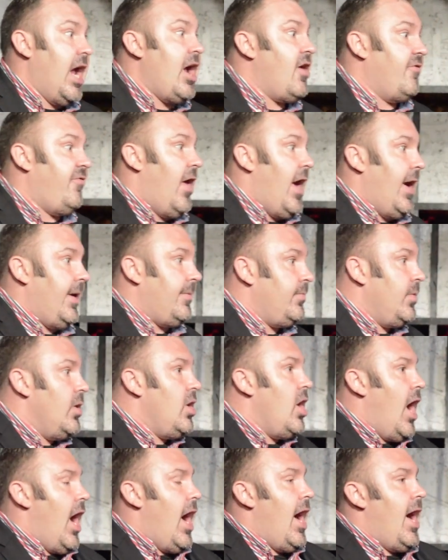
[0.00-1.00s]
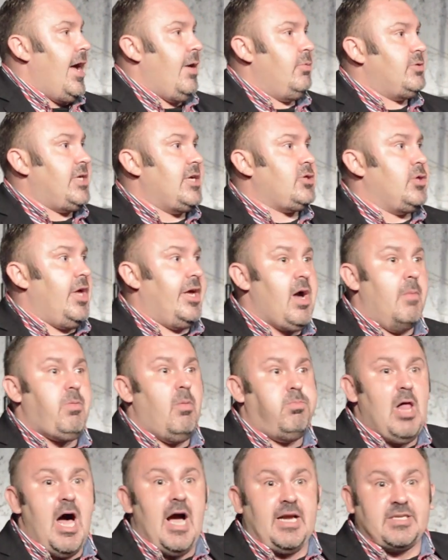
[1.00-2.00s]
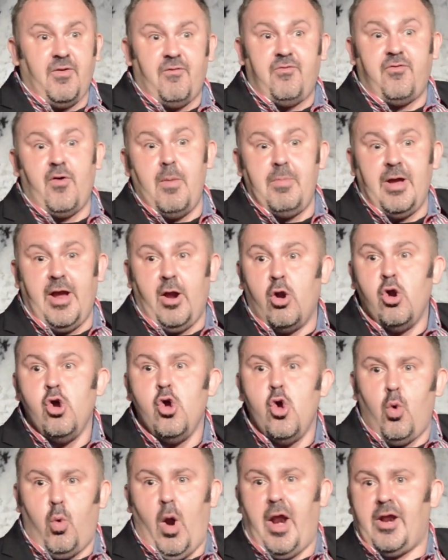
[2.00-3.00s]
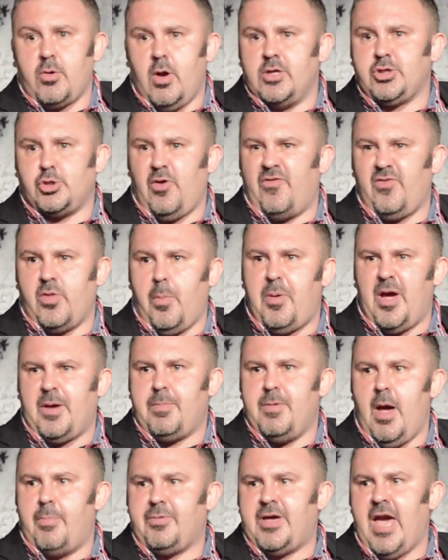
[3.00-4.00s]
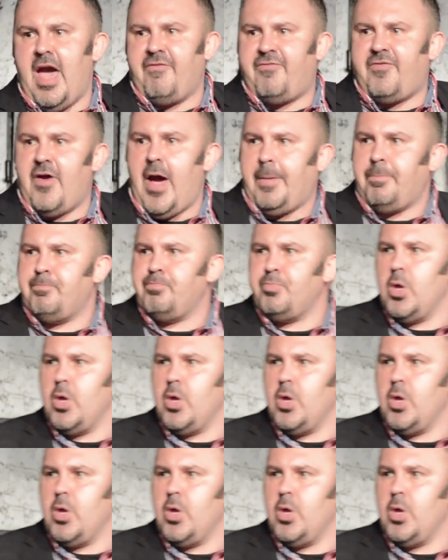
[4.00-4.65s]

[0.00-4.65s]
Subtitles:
terrifying. It was actually a couple blocks from here, right across the street from the Pick Me Up Cafe.